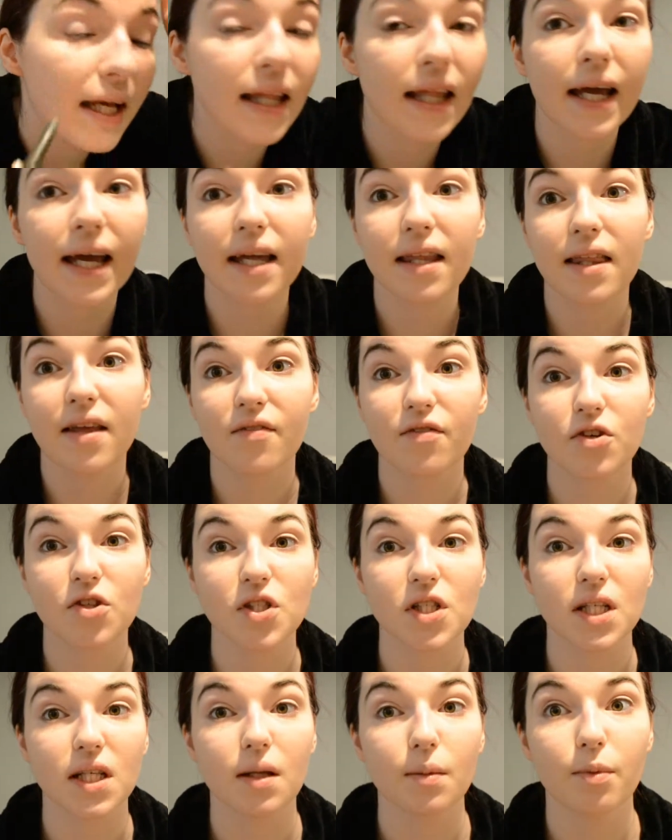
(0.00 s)
and I had never
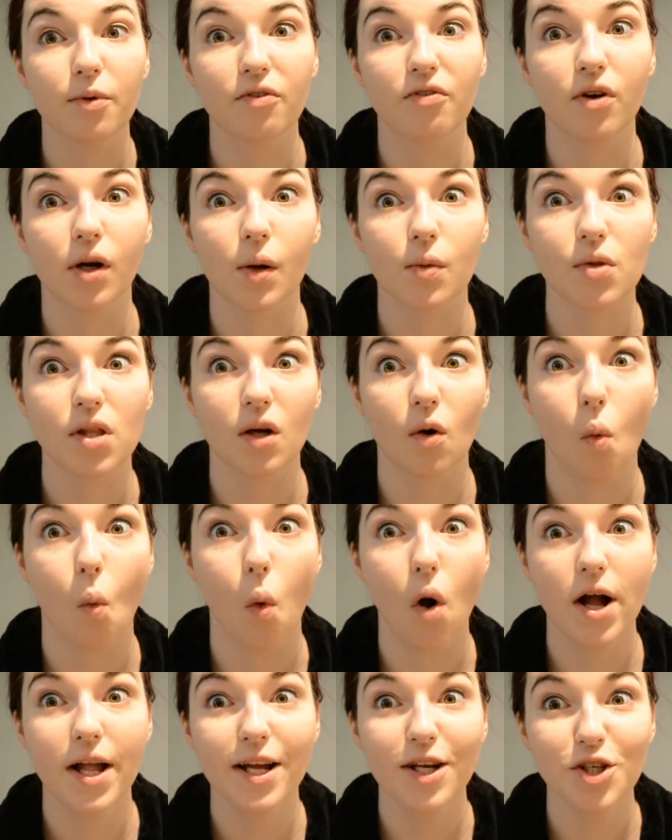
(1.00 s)
seen it before. I was like,
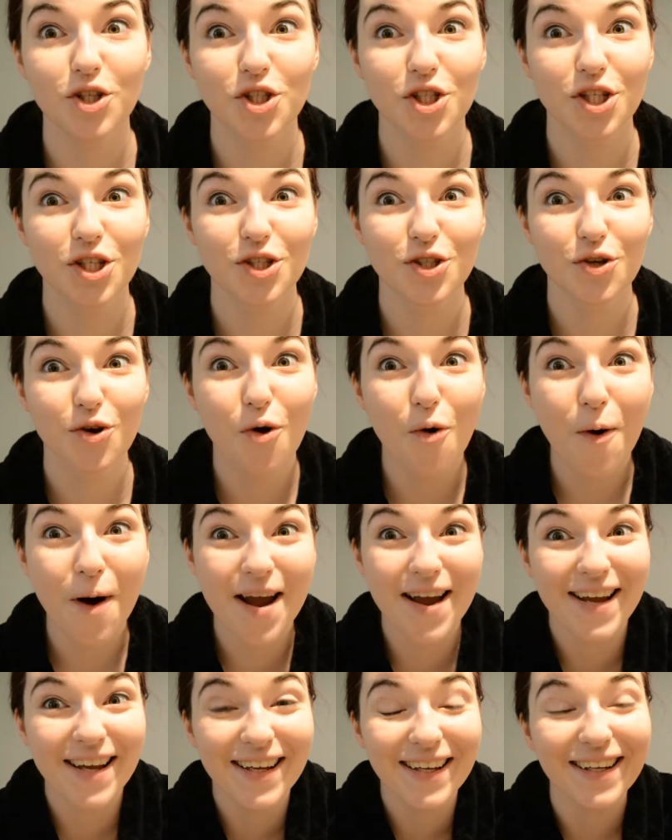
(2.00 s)
what is she
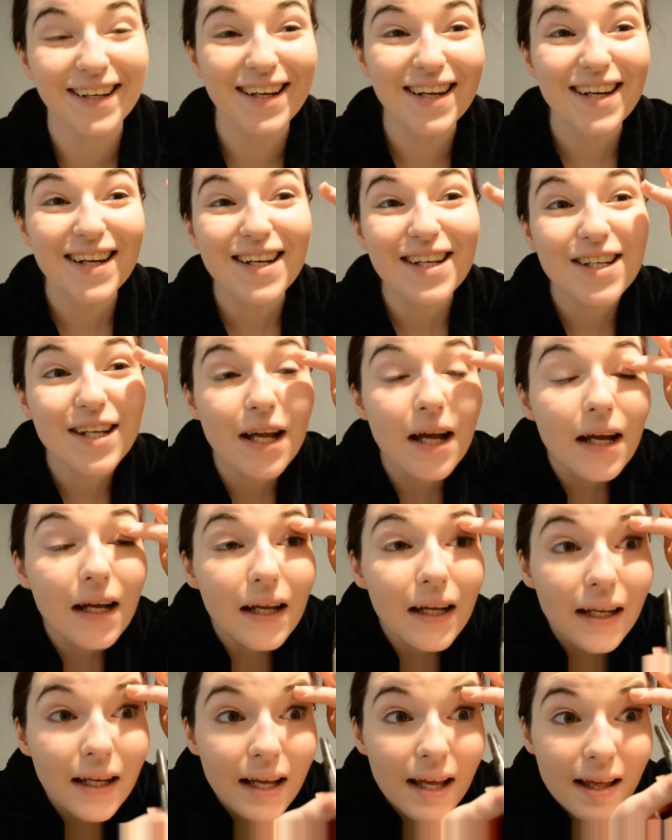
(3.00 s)
doing?
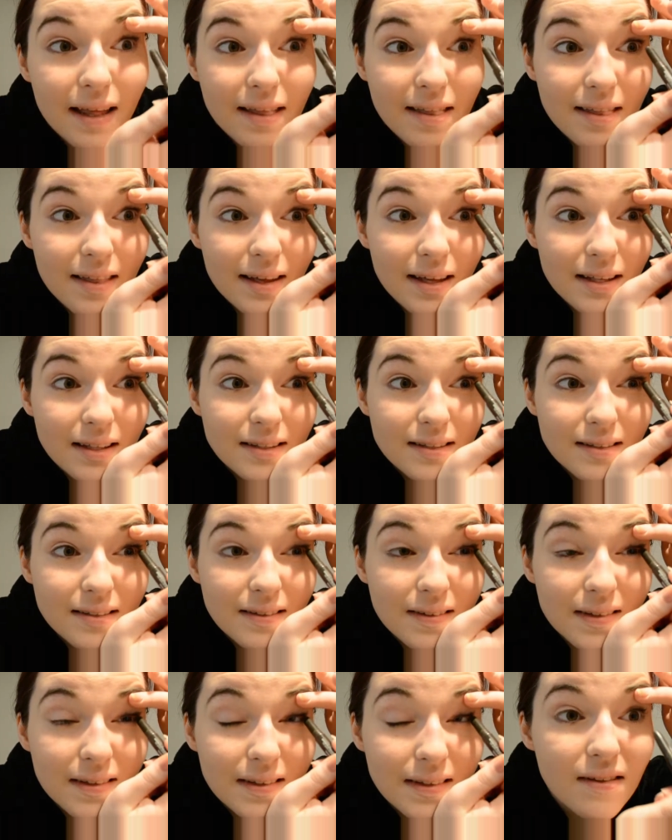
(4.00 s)
Because it
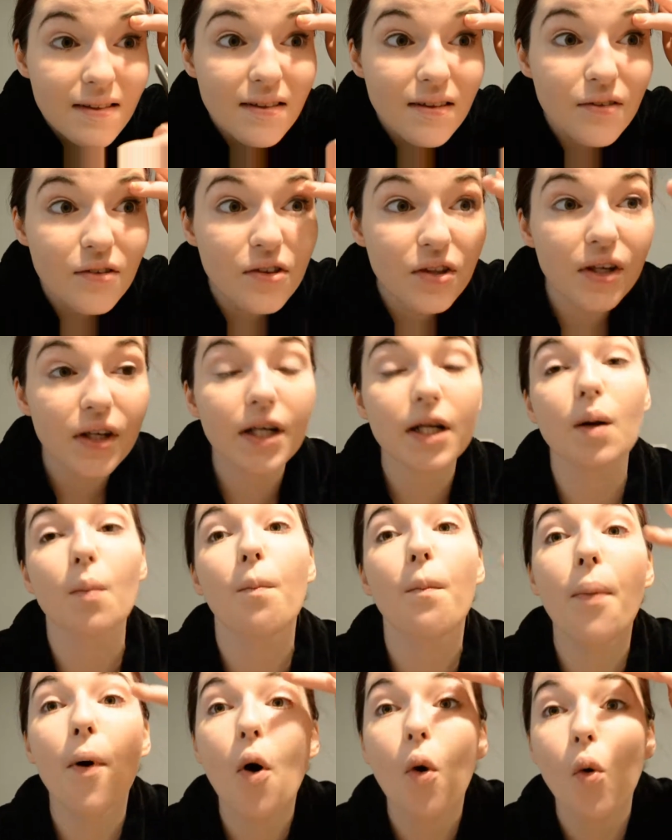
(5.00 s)
just looks so scary to
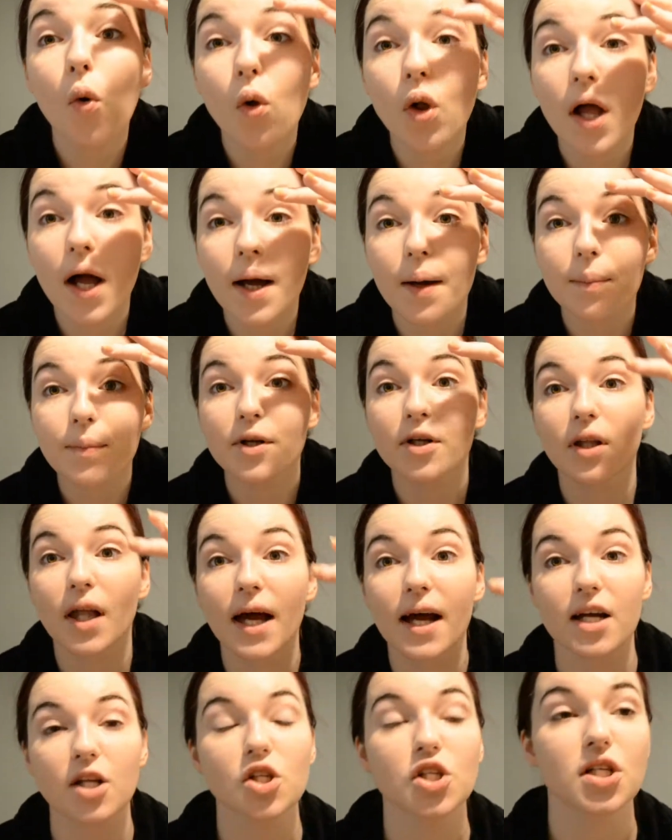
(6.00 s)
pull up your
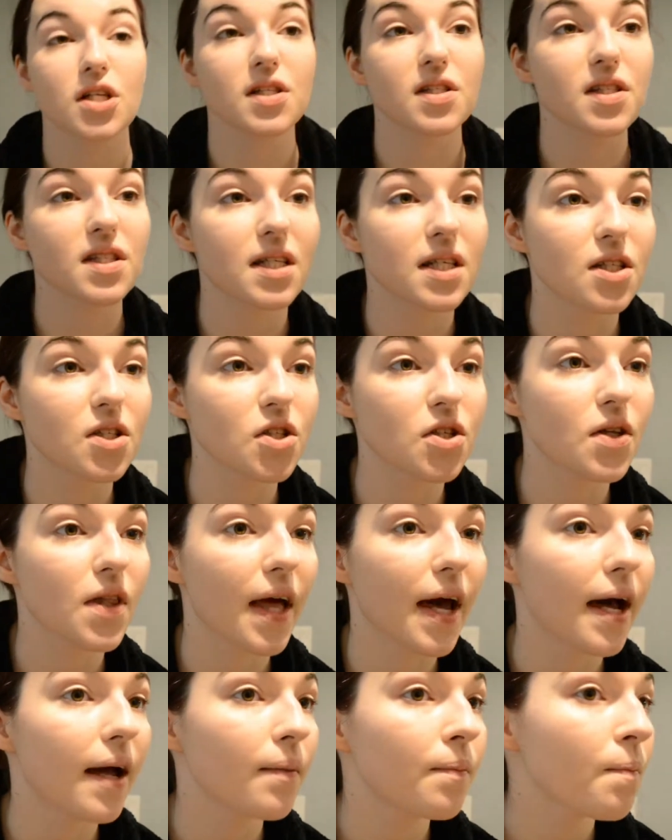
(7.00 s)
lashes and do
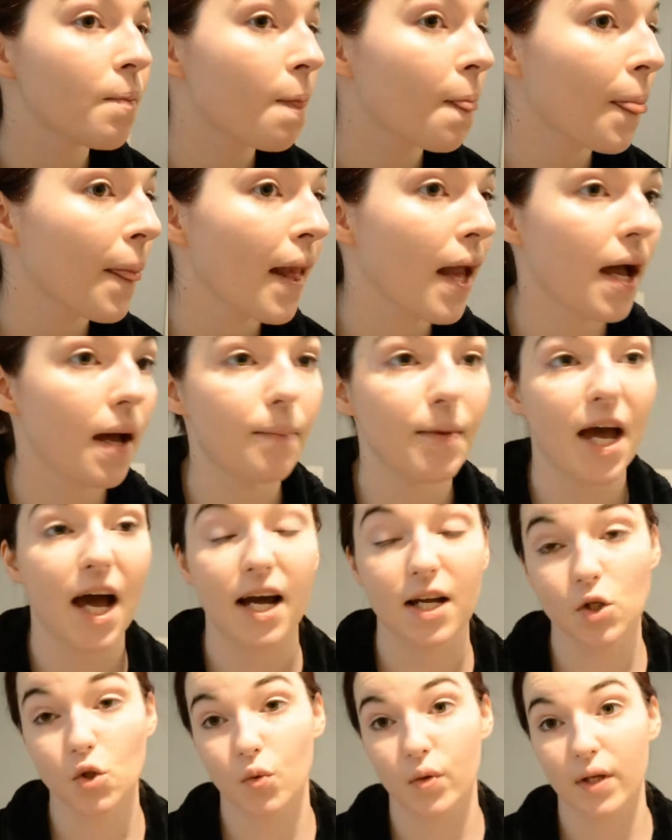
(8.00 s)
that. I mean,
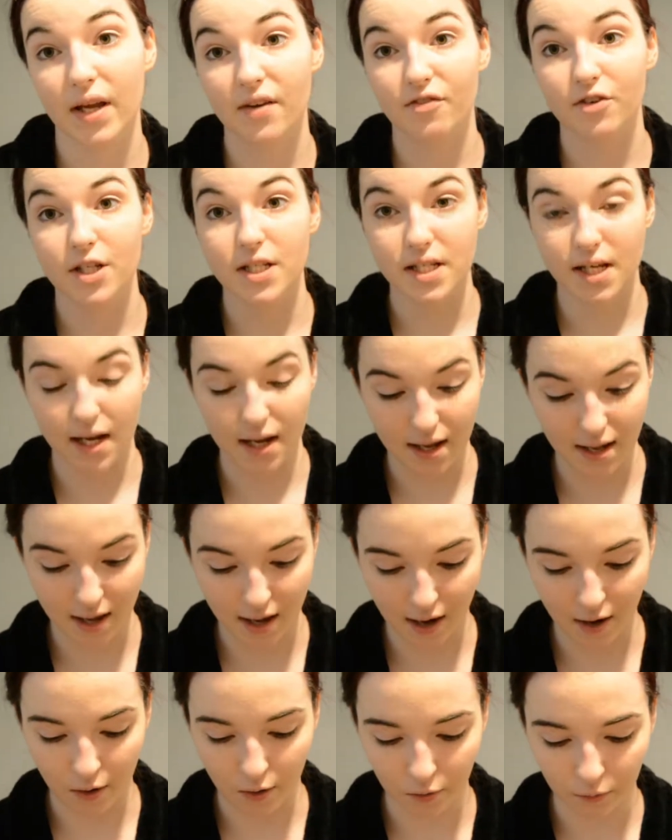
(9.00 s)
I do it every day
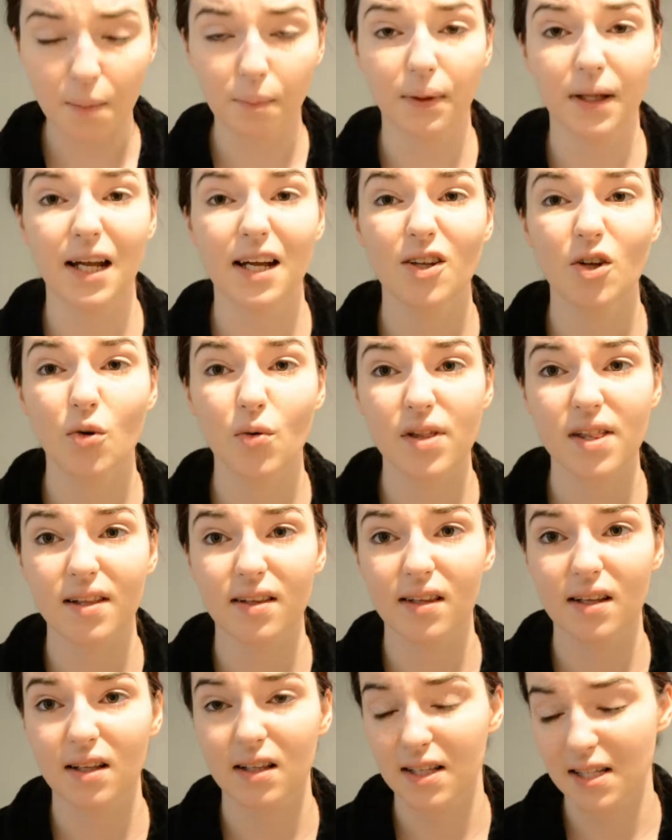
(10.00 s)
now, but I know it's a
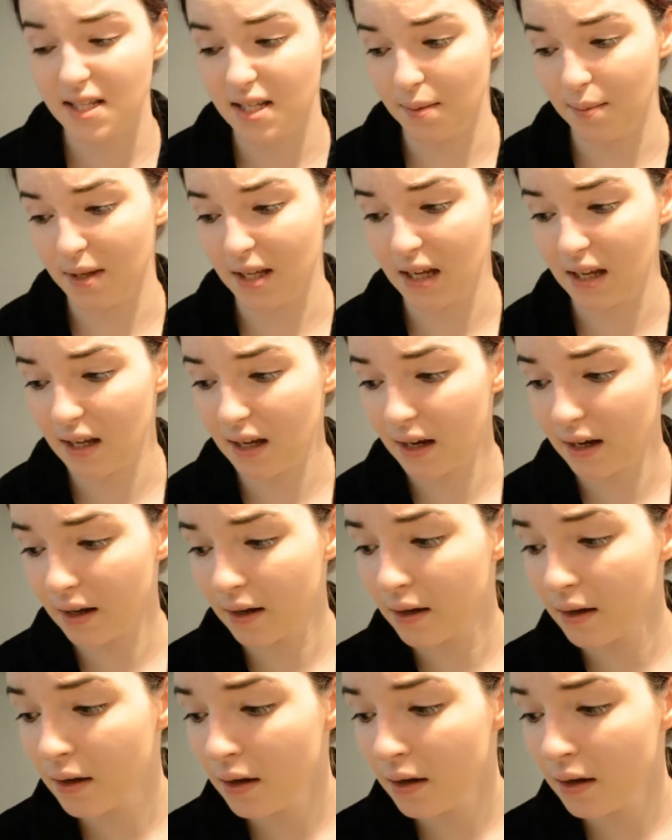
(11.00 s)
little intimidating